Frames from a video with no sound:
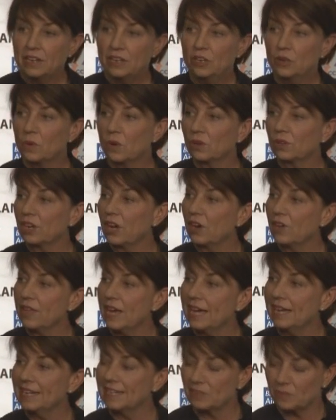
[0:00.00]
You all know
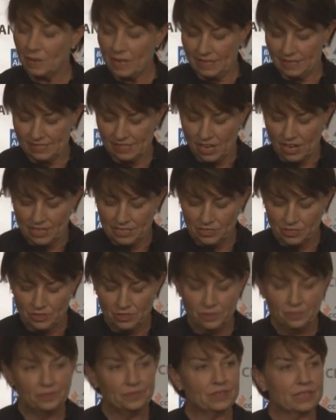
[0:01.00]
that as well as I
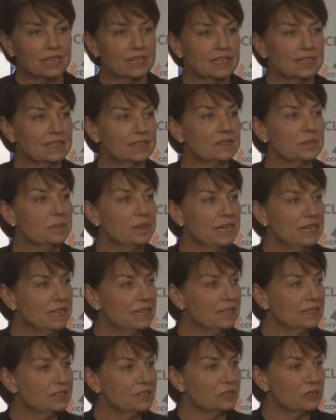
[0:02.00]
do. The
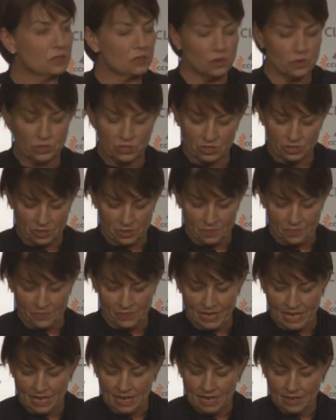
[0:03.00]
media, you talk to
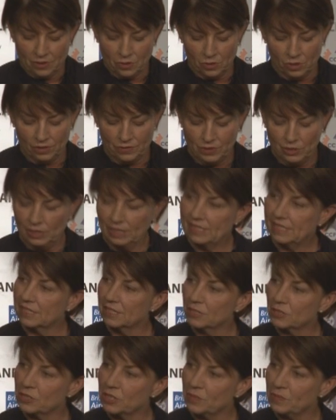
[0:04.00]
them. All of you
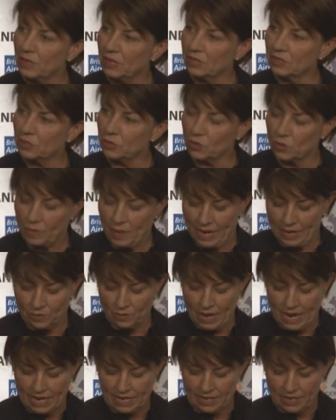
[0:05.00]
listen to them on Talkback
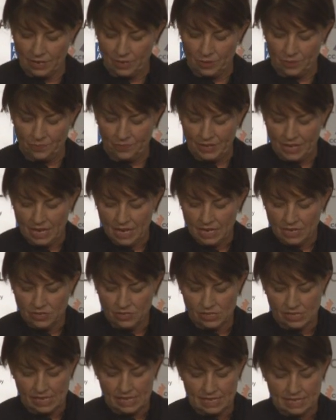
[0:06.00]
Radio.
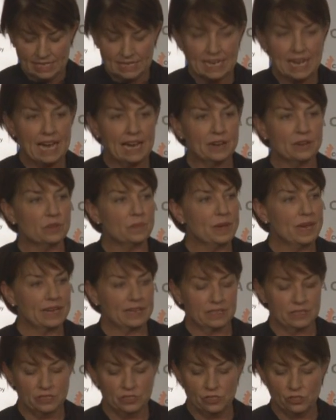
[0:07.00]
You see the data
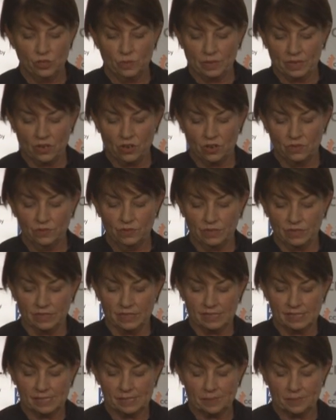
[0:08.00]
about consumer
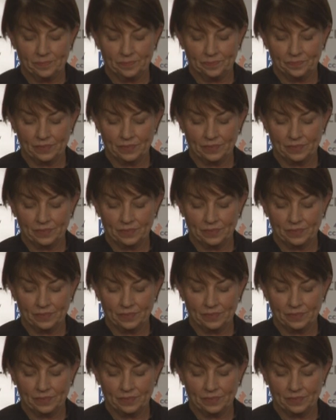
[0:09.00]
confidence.